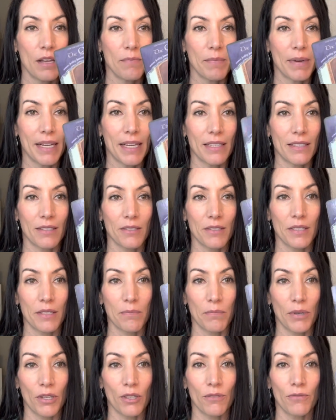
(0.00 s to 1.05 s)
Because there's some
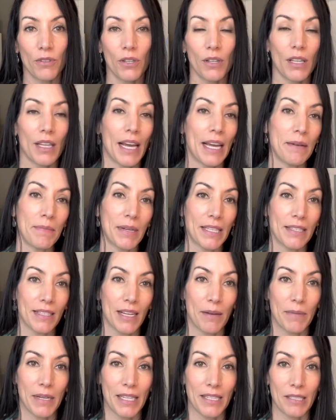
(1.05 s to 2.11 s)
beautiful alignments
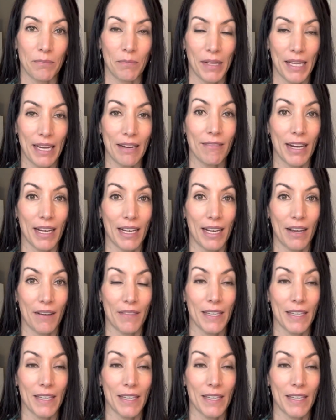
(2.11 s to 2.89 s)
coming into play right now.